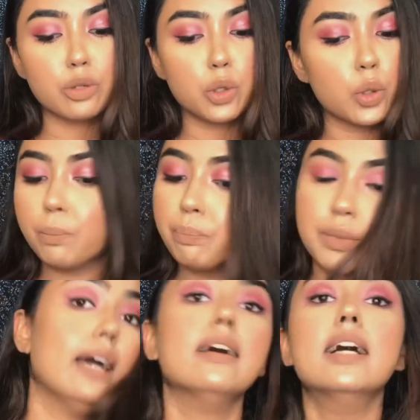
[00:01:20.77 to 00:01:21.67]
So
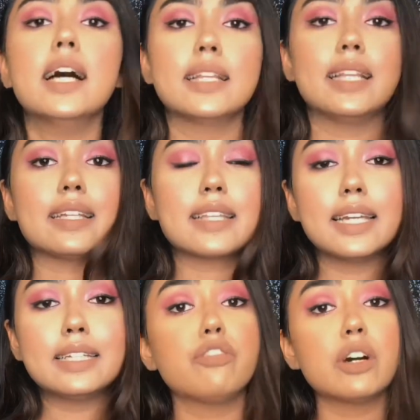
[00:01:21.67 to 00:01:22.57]
yeah, that's
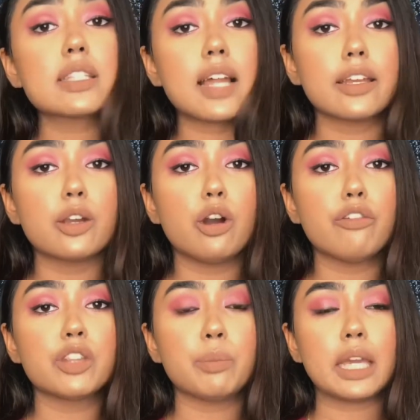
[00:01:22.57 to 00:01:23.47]
it. So first, starting
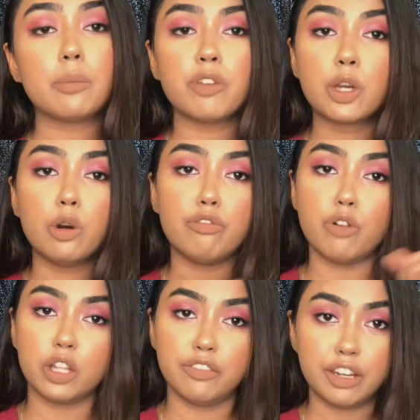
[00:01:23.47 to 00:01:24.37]
off with the makeup, we go
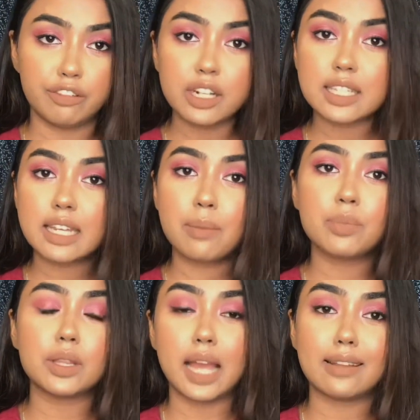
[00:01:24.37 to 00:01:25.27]
for the very first step,
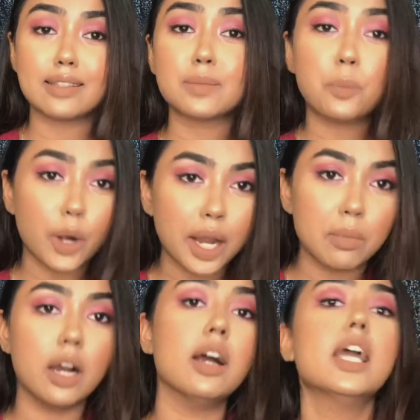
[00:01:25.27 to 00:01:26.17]
that is
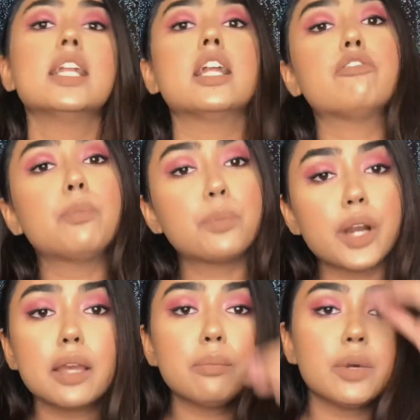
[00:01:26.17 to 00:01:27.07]
primer. Now for
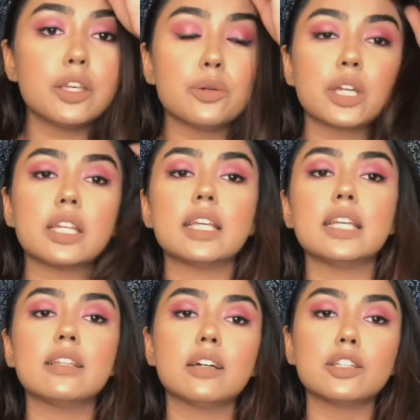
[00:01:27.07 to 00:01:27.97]
primer, you can
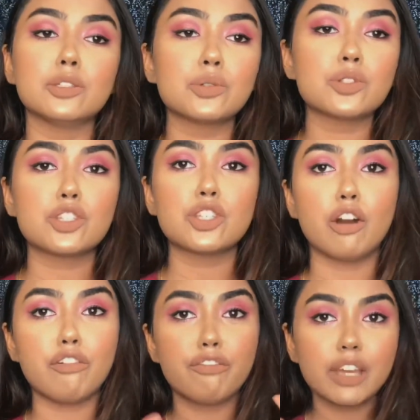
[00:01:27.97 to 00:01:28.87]
either use
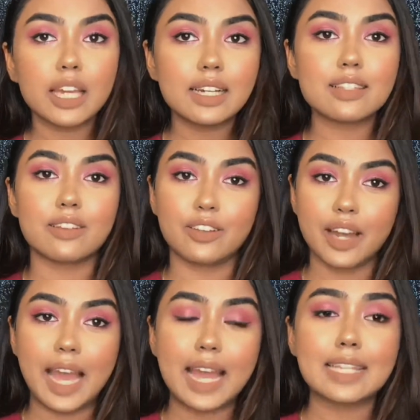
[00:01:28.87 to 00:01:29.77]
your fingers or your
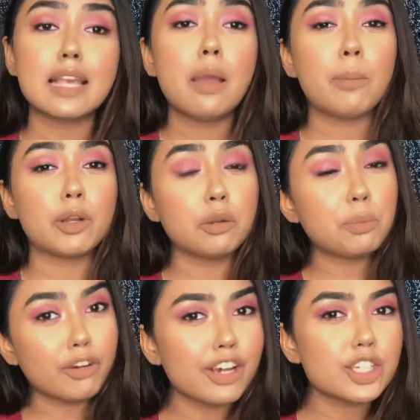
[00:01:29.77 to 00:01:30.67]
hands, but on a
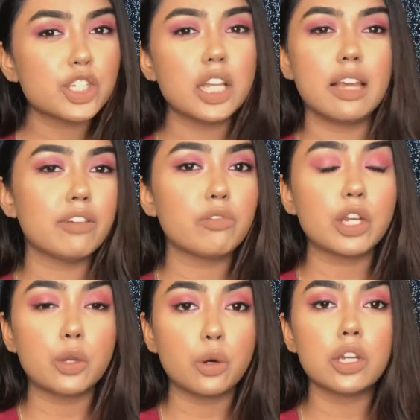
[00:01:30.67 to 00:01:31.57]
professional level
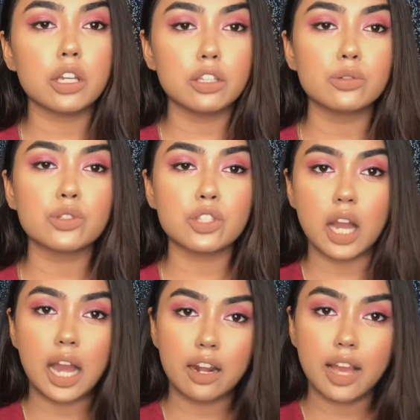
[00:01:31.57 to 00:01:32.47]
we don't use
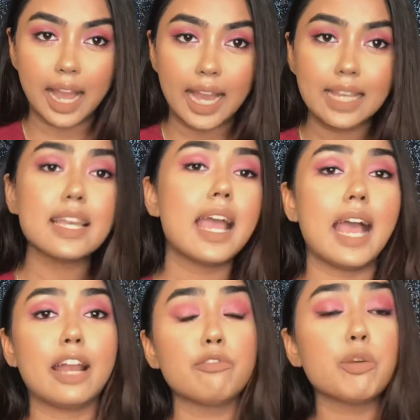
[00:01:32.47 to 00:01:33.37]
our hands
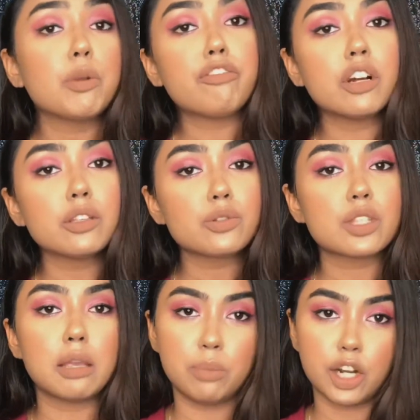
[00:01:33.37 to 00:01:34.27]
and we prefer
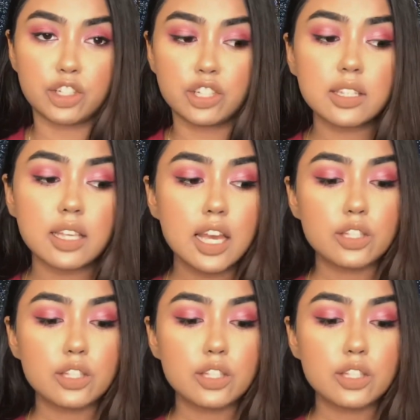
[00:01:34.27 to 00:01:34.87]
using brushes.